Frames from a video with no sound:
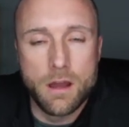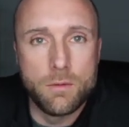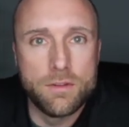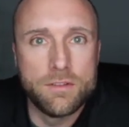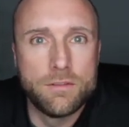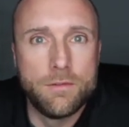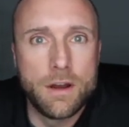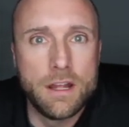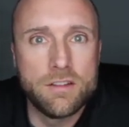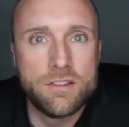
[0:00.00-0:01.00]
With this
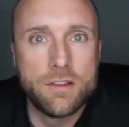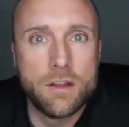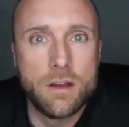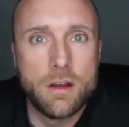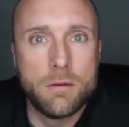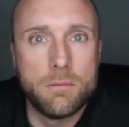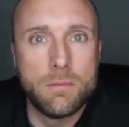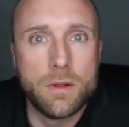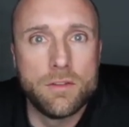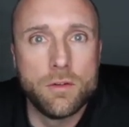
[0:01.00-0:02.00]
device,
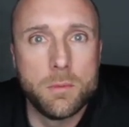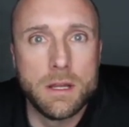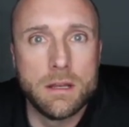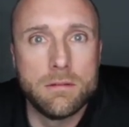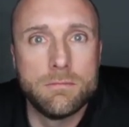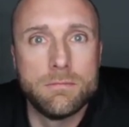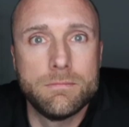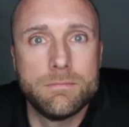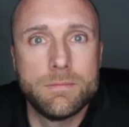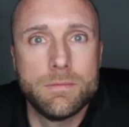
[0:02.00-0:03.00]
assuming
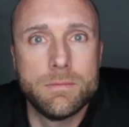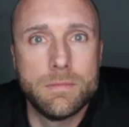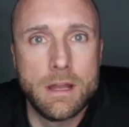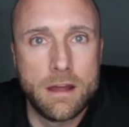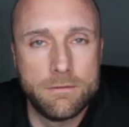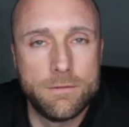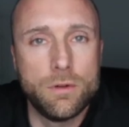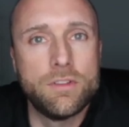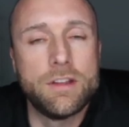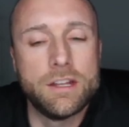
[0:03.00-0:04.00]

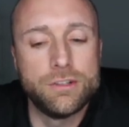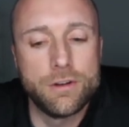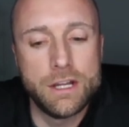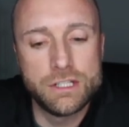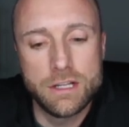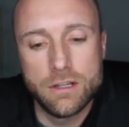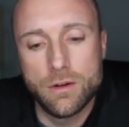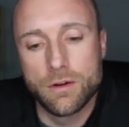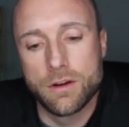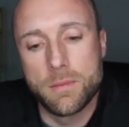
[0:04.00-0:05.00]
non-full saturation,
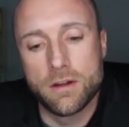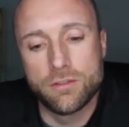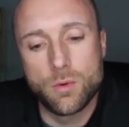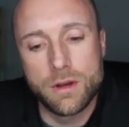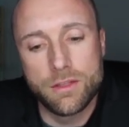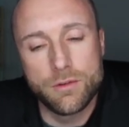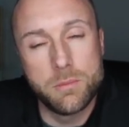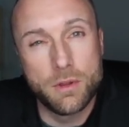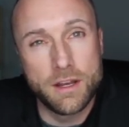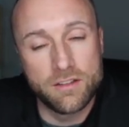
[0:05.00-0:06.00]
you earn about 23
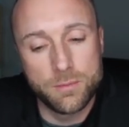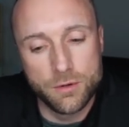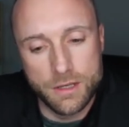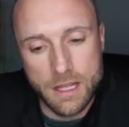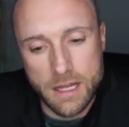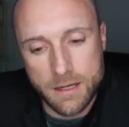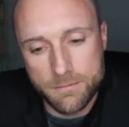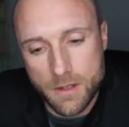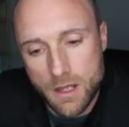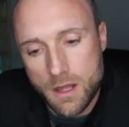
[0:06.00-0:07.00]
planets per day.
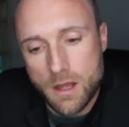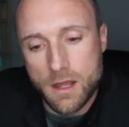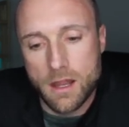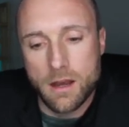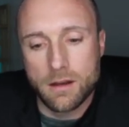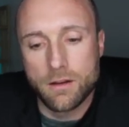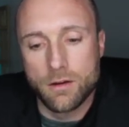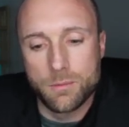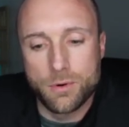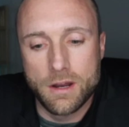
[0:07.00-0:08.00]
At a
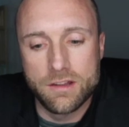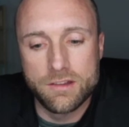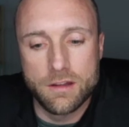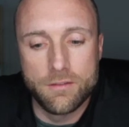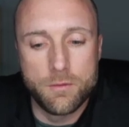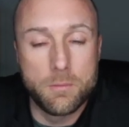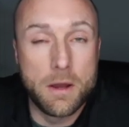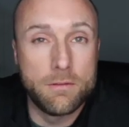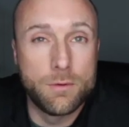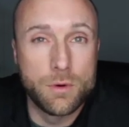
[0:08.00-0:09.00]
current price of
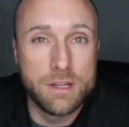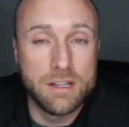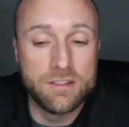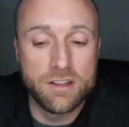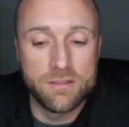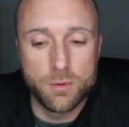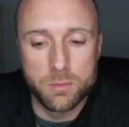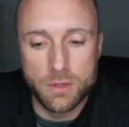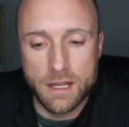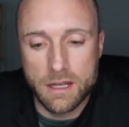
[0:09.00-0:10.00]
about 14 cents per
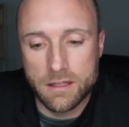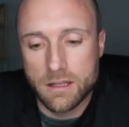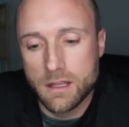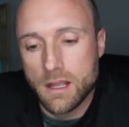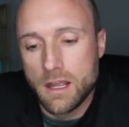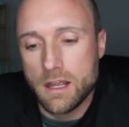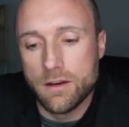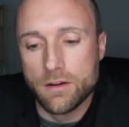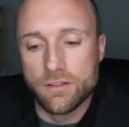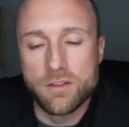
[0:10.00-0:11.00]
planet,
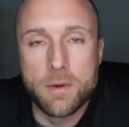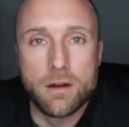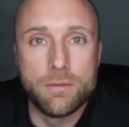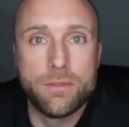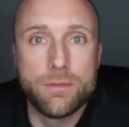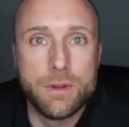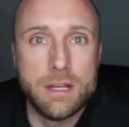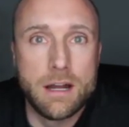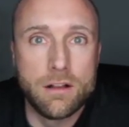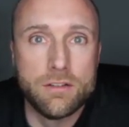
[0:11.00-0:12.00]
it earns about
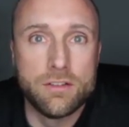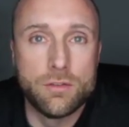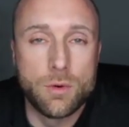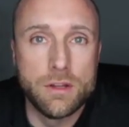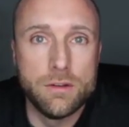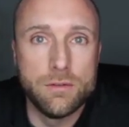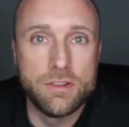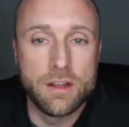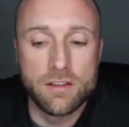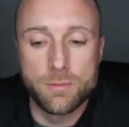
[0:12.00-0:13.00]

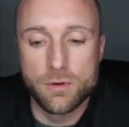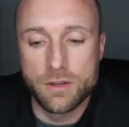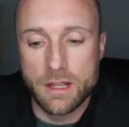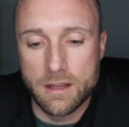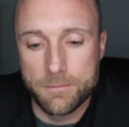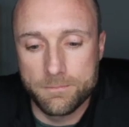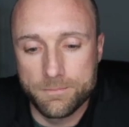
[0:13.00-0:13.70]
$3.22 per day.